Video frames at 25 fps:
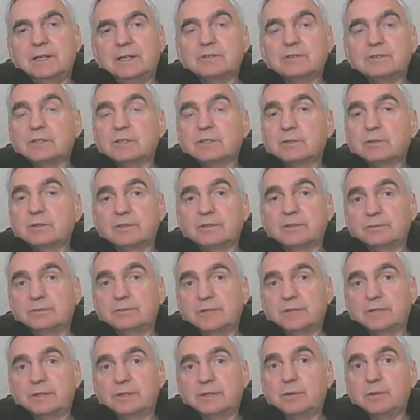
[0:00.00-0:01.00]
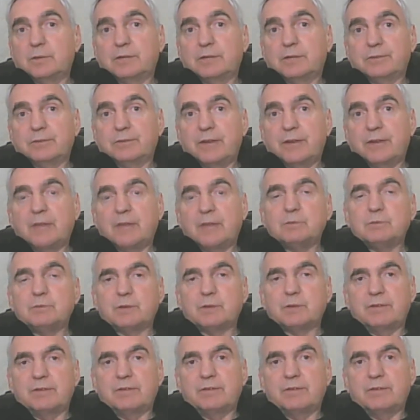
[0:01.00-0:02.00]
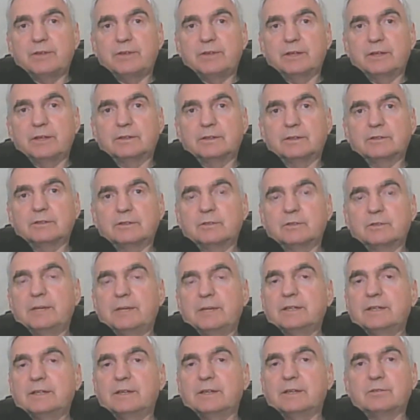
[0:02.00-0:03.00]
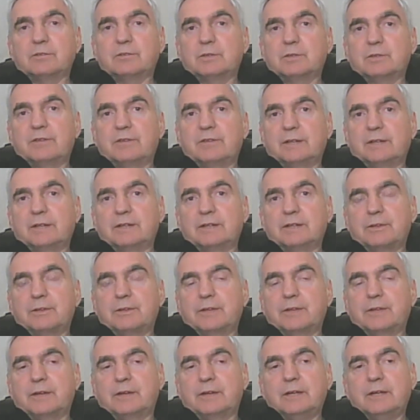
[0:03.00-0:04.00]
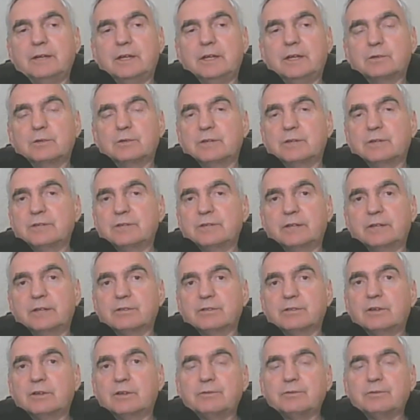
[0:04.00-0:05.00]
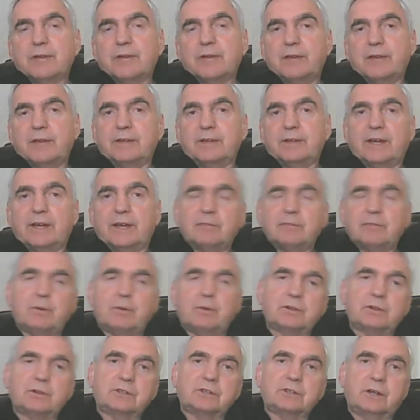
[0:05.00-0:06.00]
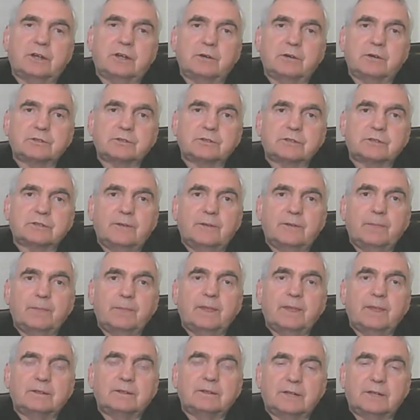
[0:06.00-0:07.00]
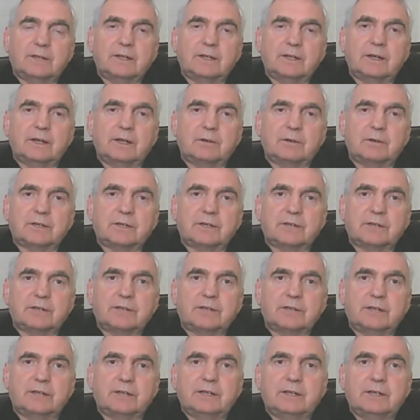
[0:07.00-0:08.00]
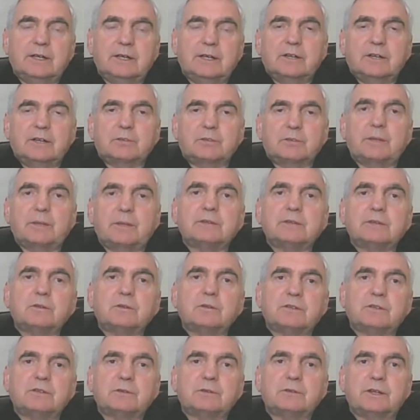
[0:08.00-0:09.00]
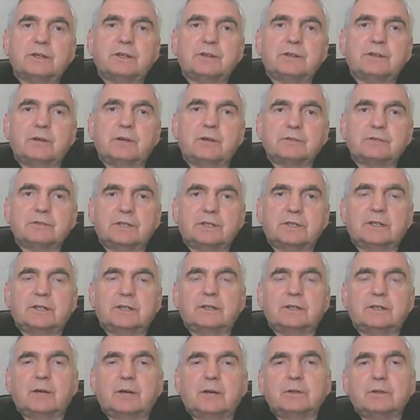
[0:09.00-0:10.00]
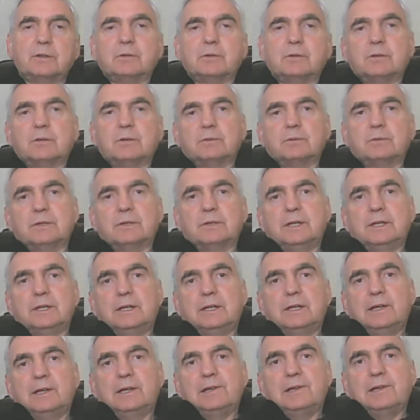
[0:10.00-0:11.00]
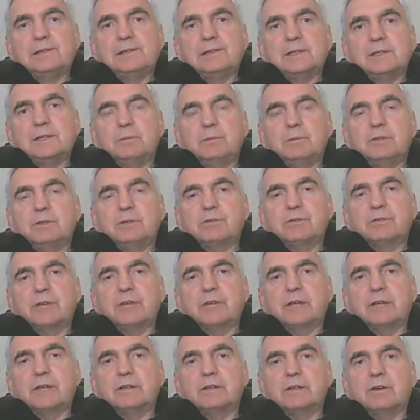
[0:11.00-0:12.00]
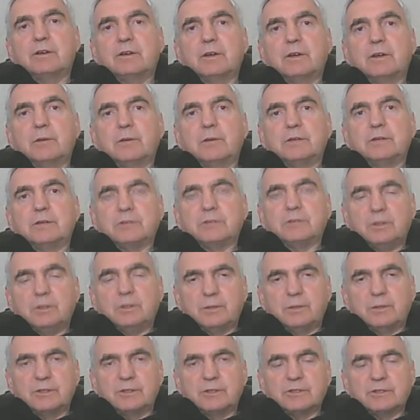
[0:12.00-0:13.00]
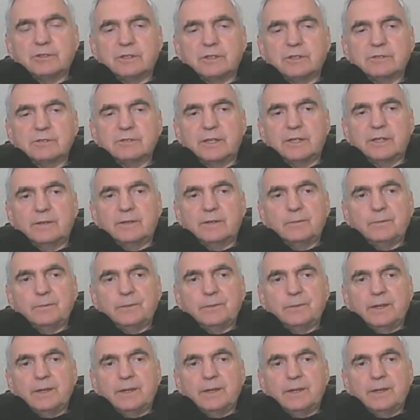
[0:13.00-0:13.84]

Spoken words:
And she could have done a will for them to have everything. So my kids would have had nothing. So I said, it's not fair that I bought your house, done it out, I said. Spent over 20,000 and now you want me to sign it all the way to you and the children.